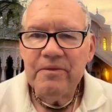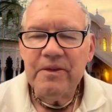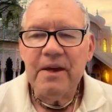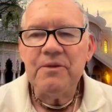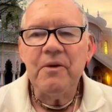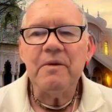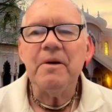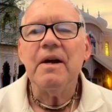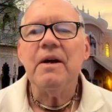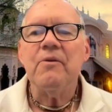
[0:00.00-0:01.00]
And that's why
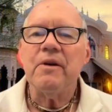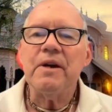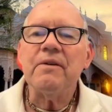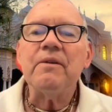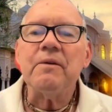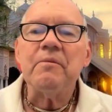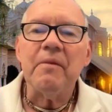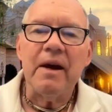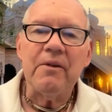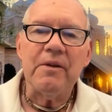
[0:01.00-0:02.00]
we're given
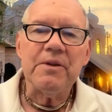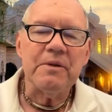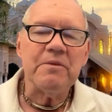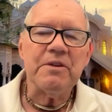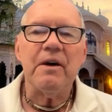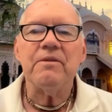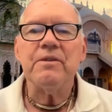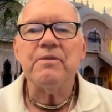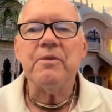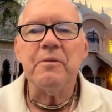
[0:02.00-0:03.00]
by Krishna himself in the
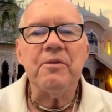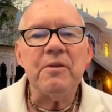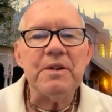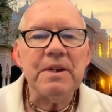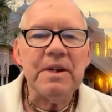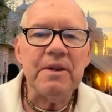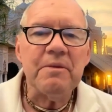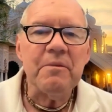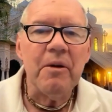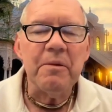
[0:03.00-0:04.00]
form of Lord Chaitanya
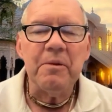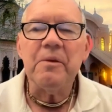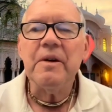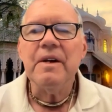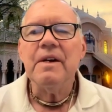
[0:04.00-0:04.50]
Mahaprabhu,